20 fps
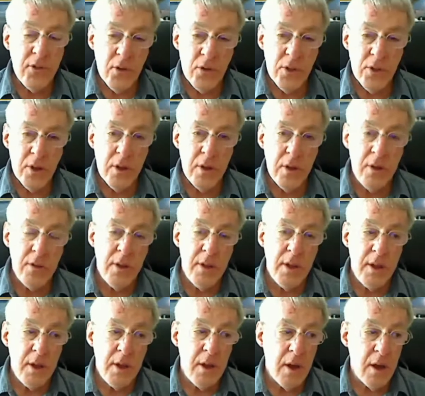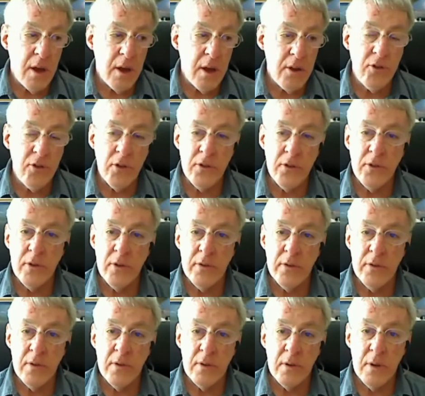the
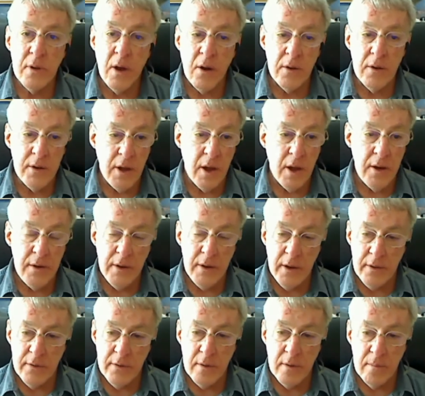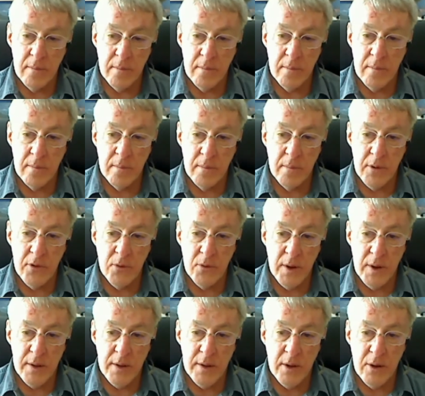children's art contest is
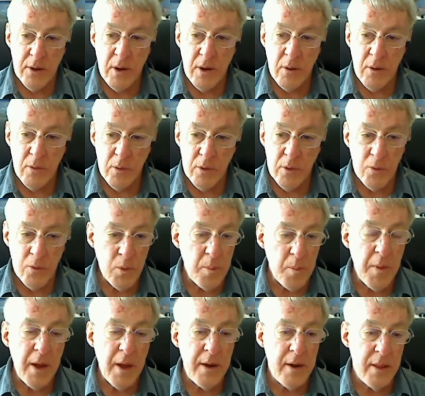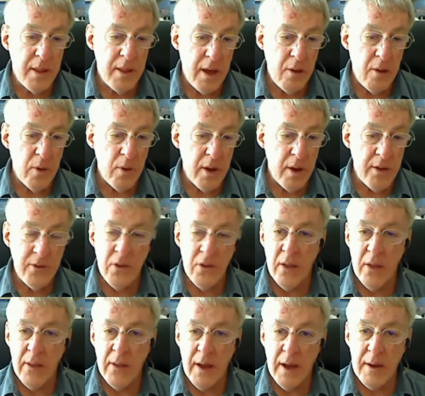running there. I was reminded of that when I
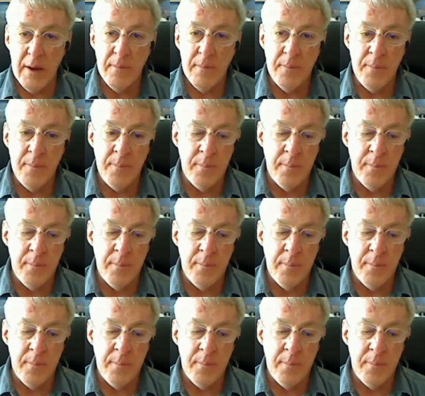saw that.